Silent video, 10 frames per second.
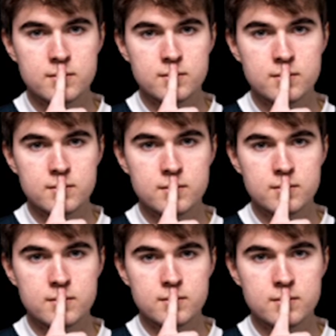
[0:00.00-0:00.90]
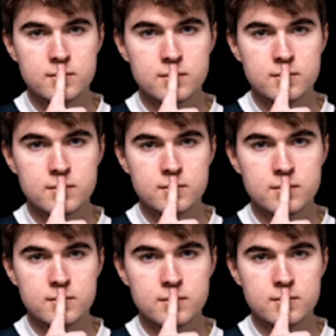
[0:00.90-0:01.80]

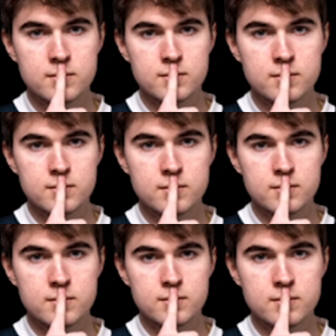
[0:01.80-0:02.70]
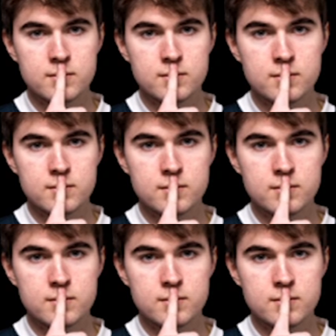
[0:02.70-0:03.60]

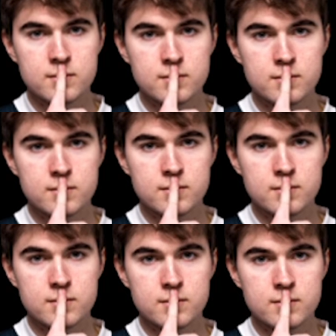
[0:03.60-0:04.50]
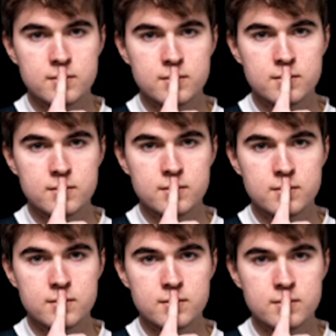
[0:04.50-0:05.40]

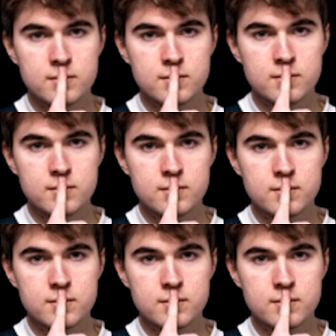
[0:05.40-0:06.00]
The person shown says nothing.